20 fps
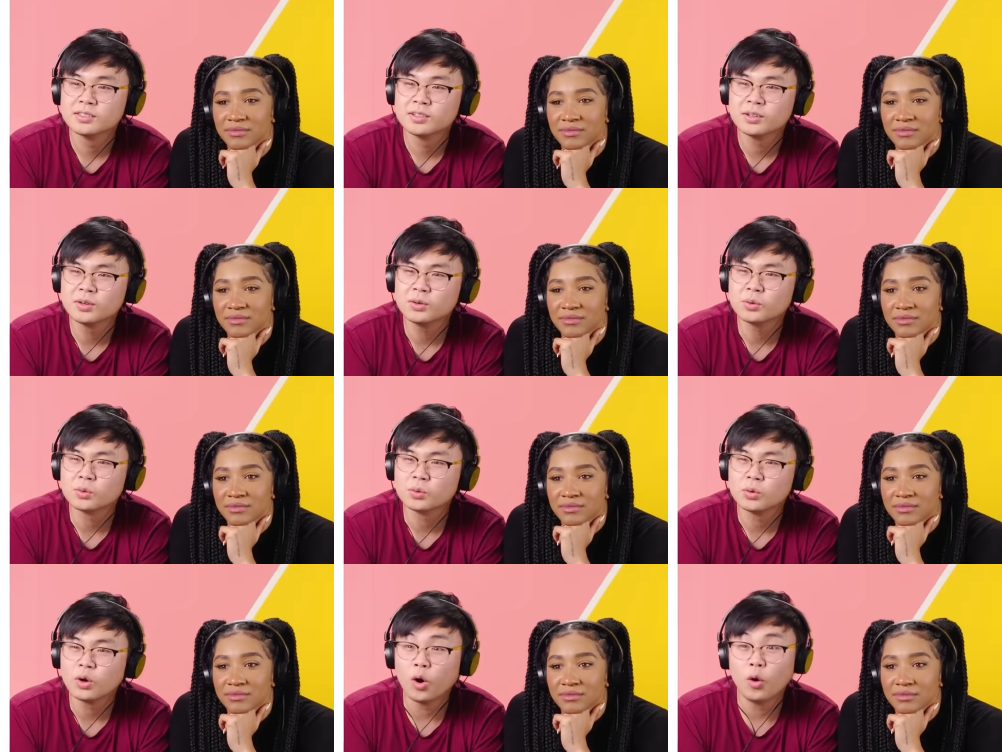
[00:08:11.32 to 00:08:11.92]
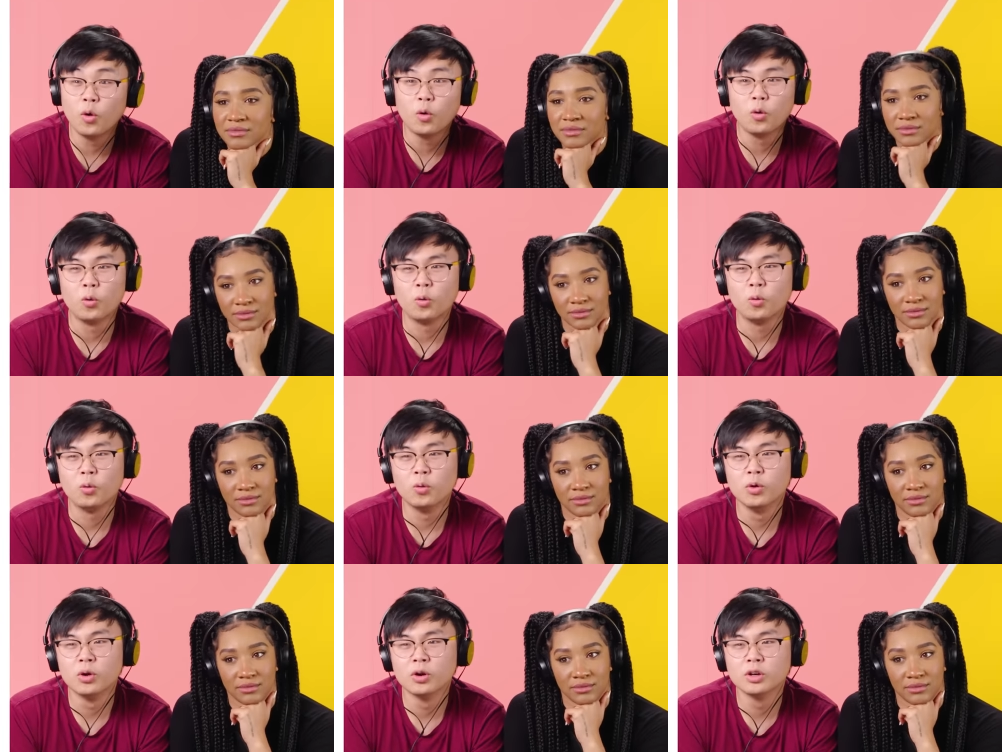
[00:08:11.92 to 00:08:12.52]
Speaker 1: Oh,
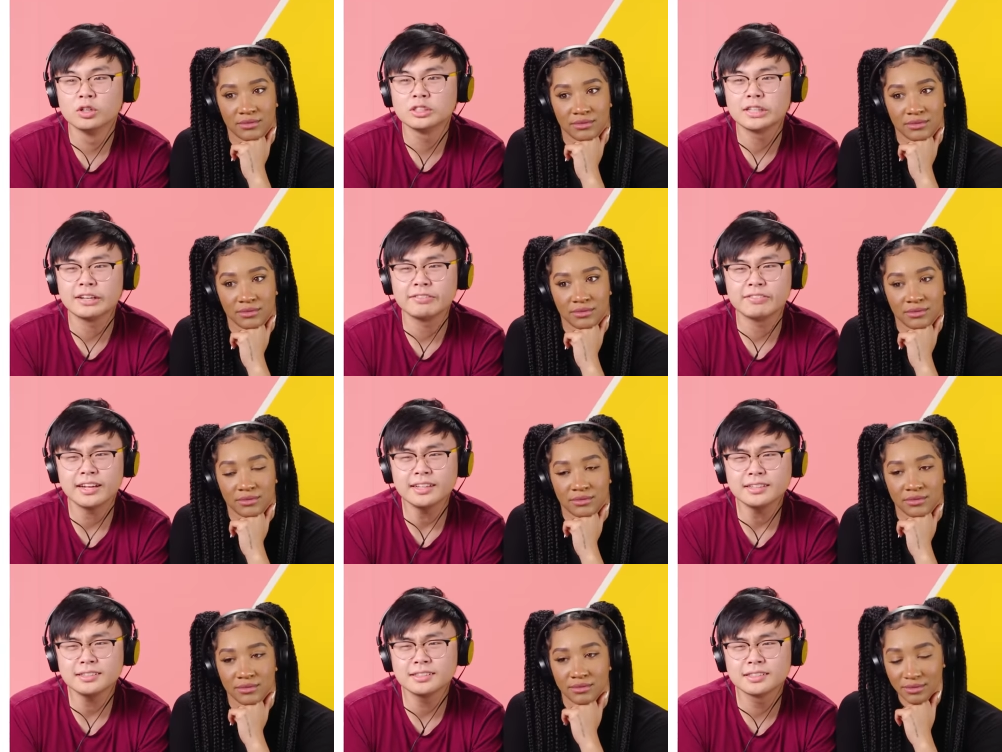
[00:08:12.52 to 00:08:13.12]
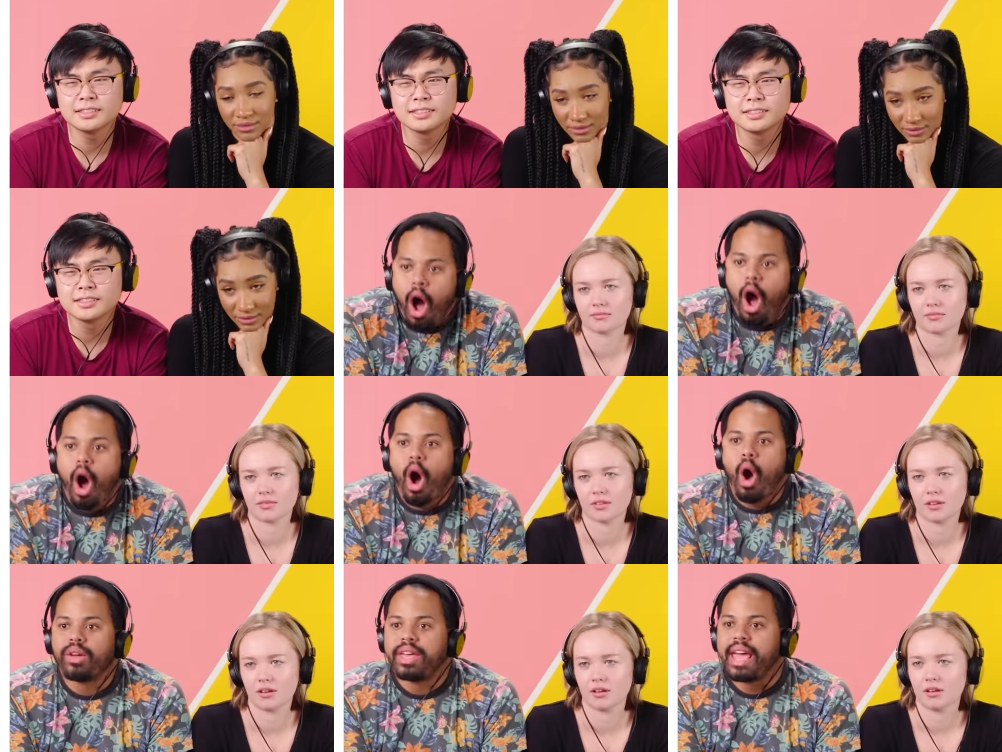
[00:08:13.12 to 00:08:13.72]
oh, shaved ice? Yeah. Oh,